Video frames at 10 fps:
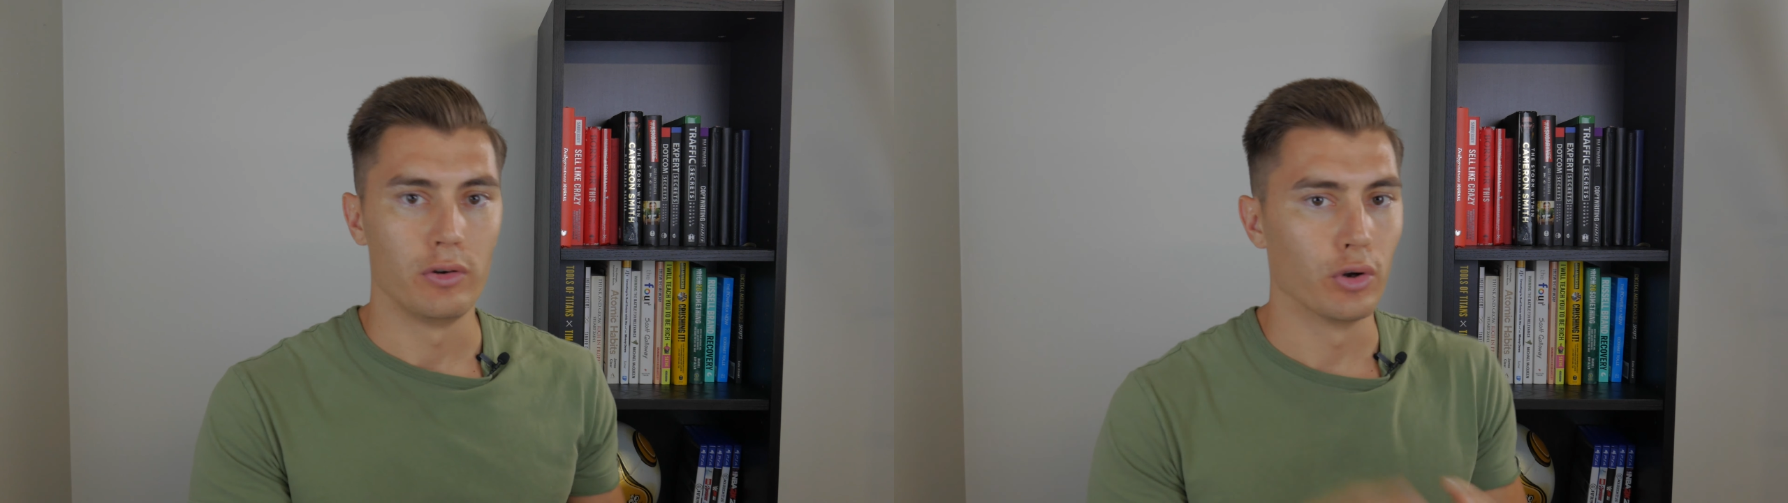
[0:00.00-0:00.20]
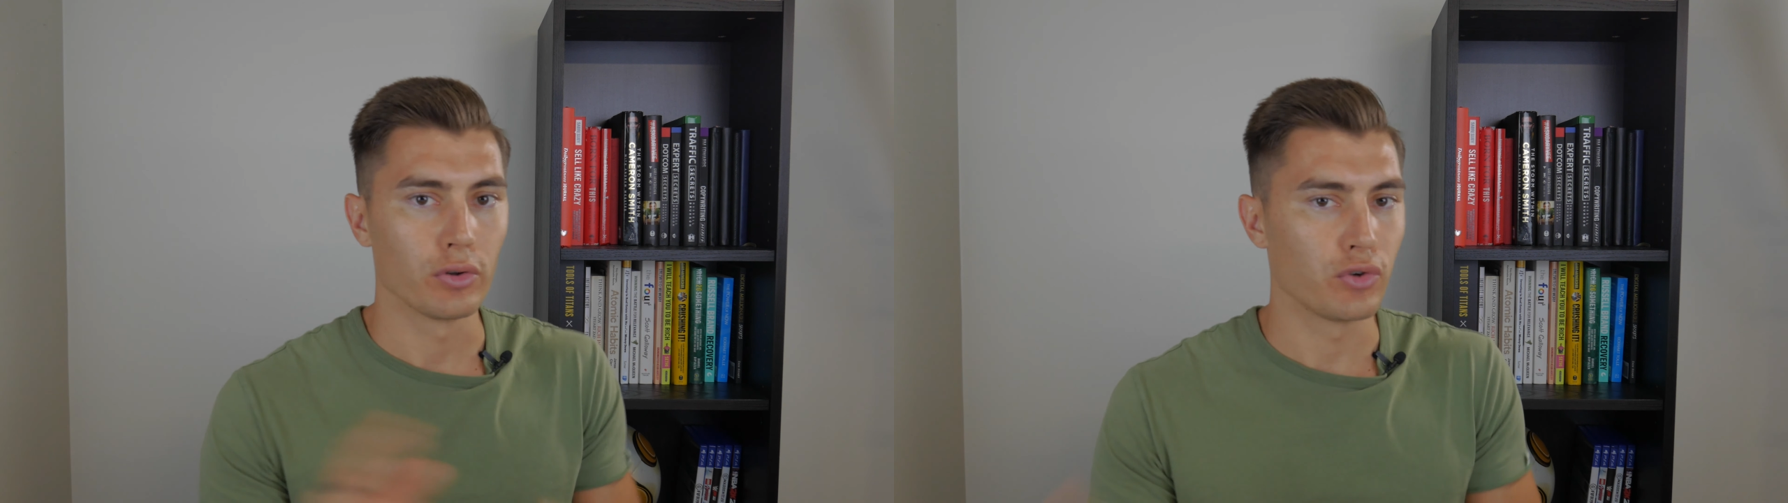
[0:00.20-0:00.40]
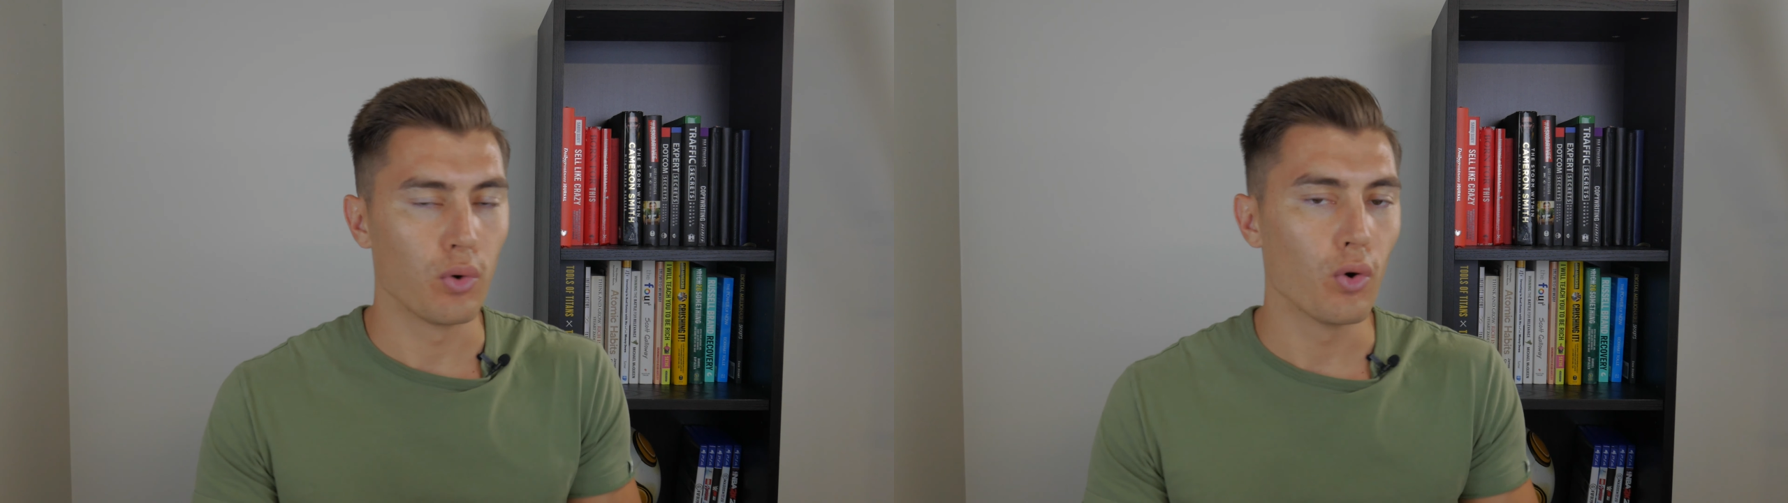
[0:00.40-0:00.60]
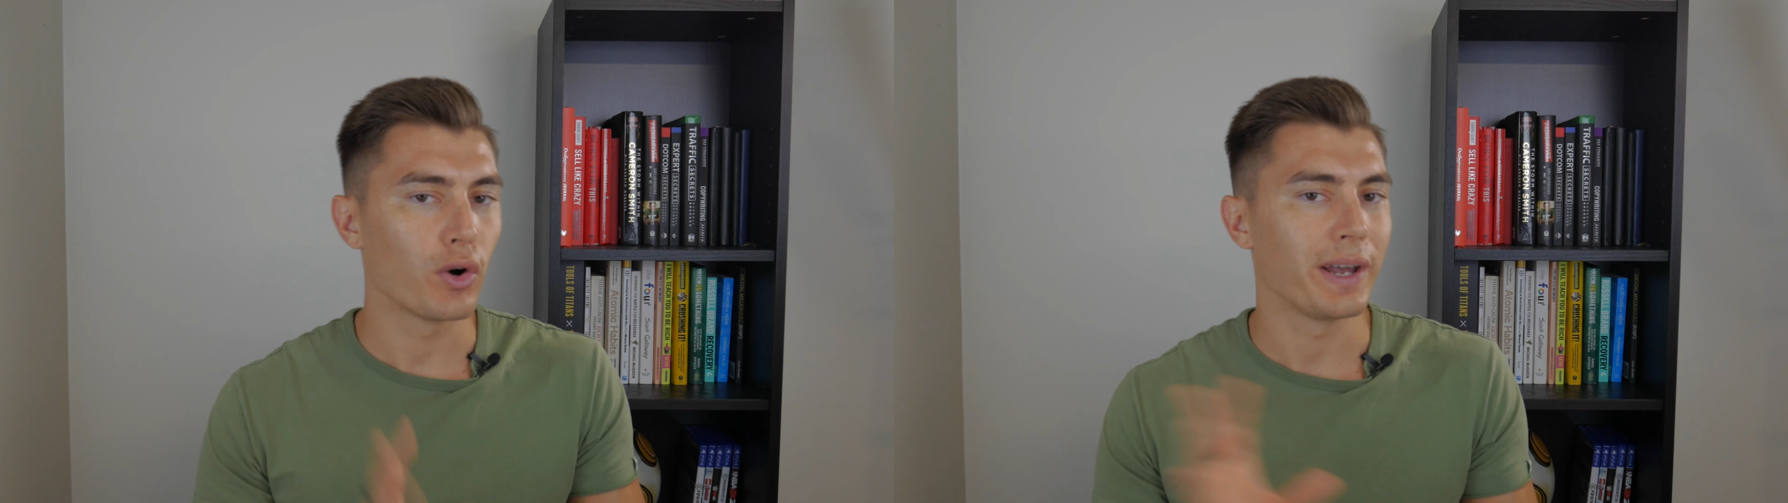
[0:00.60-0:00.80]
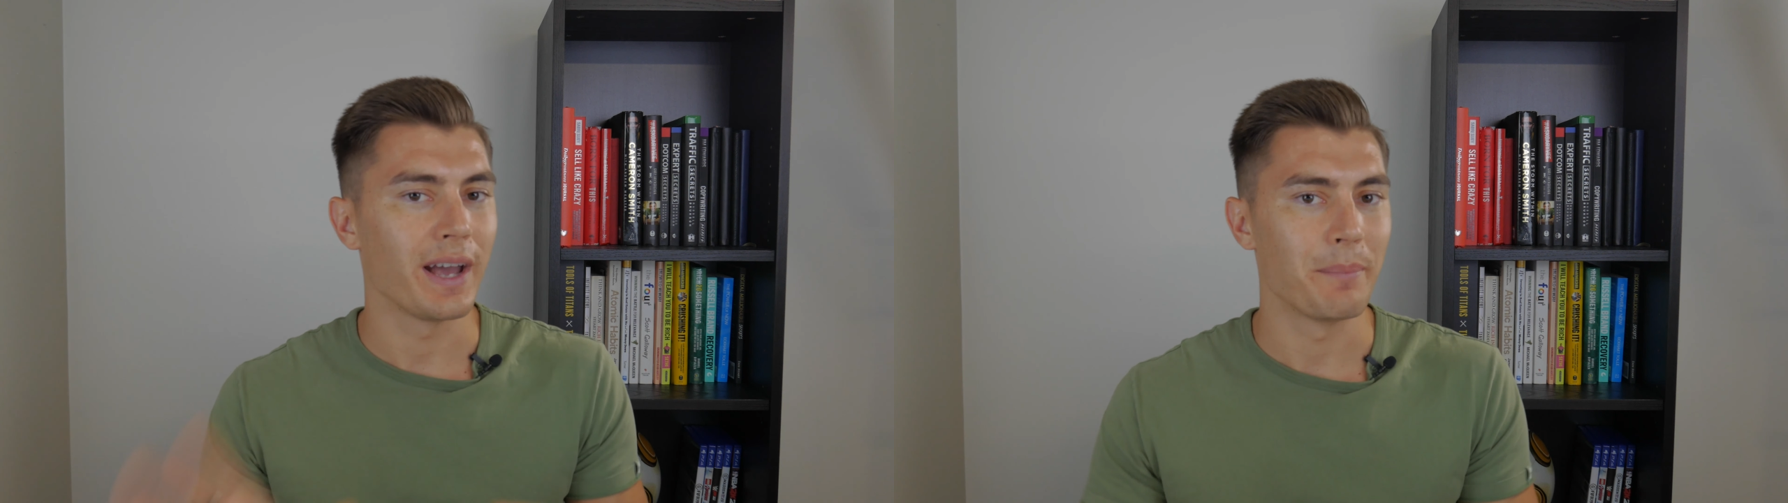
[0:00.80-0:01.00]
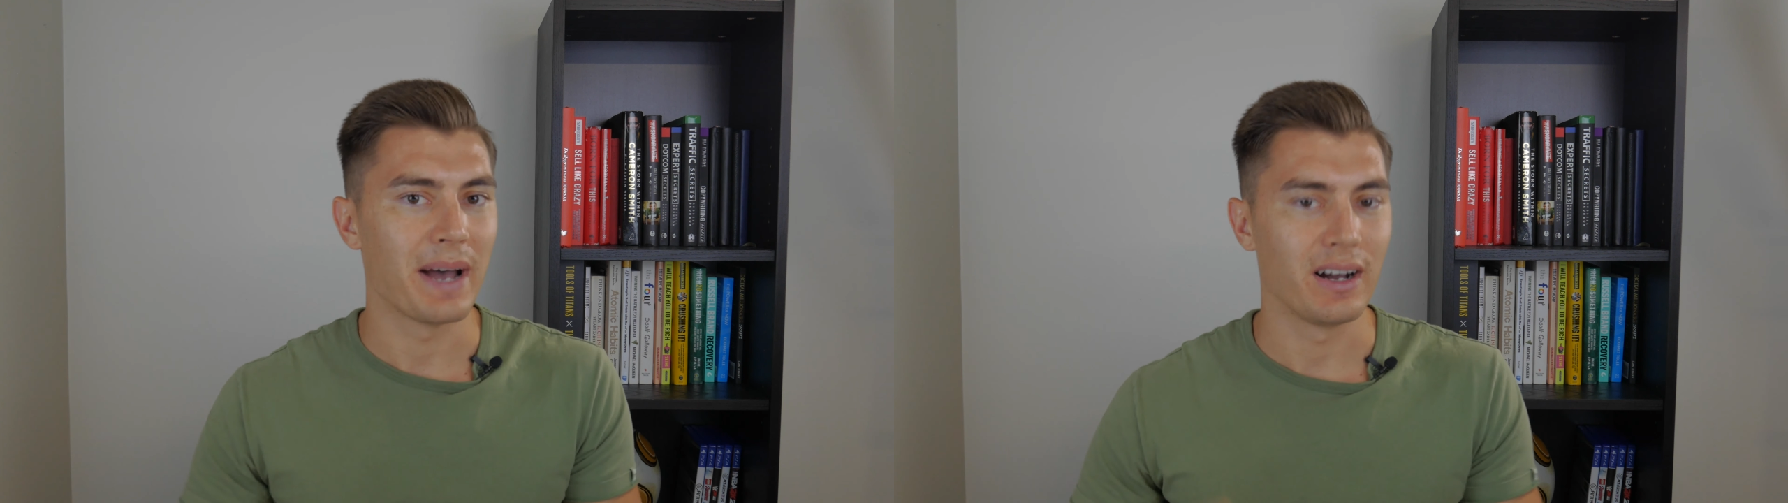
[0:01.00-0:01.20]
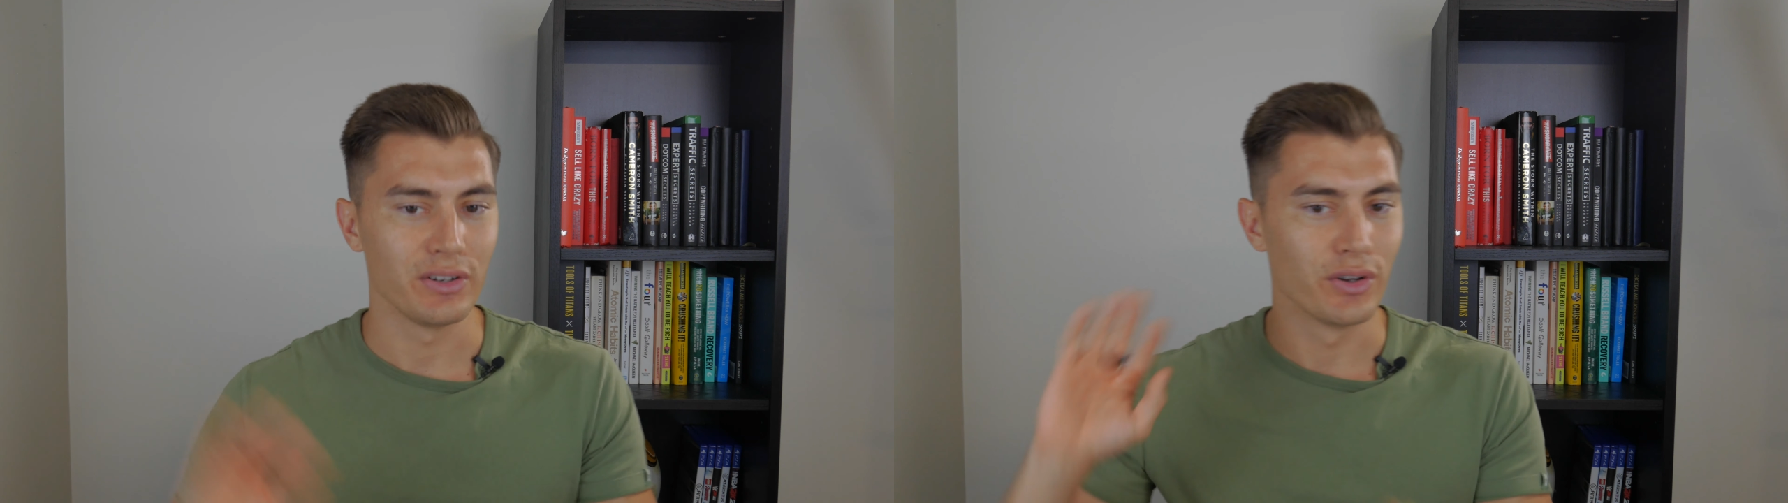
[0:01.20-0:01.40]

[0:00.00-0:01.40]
Not talking about,